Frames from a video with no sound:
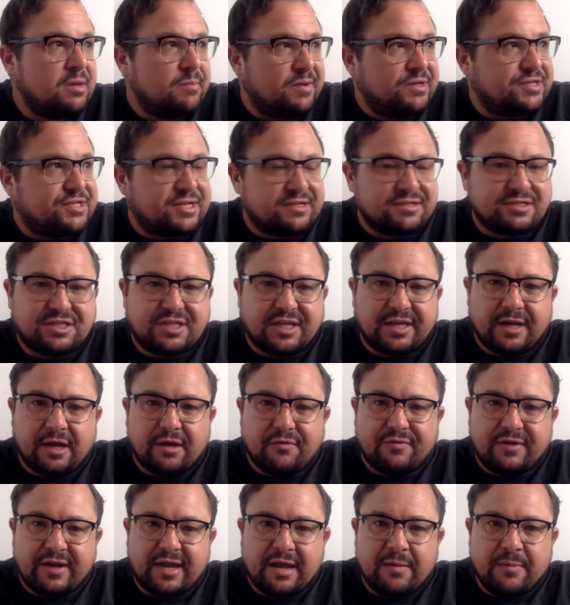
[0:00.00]
My son's sitting
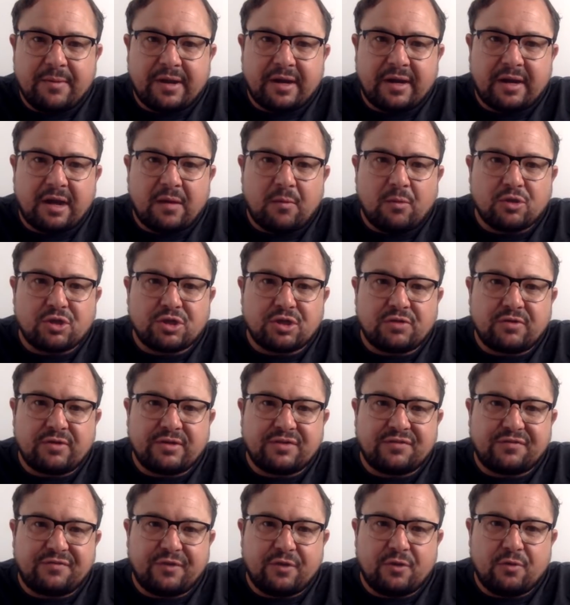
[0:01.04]
over there, and we're going to go and watch a
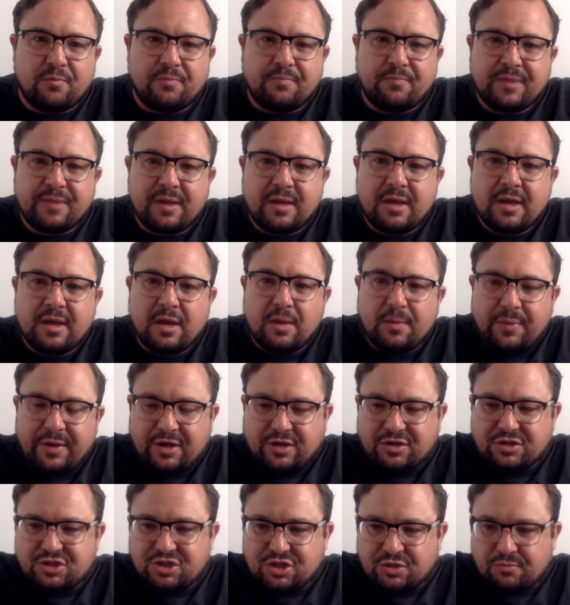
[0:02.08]
nice film,
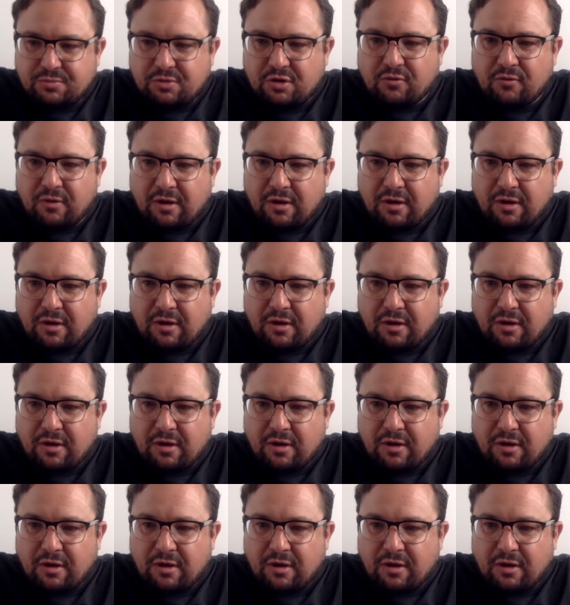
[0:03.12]
because from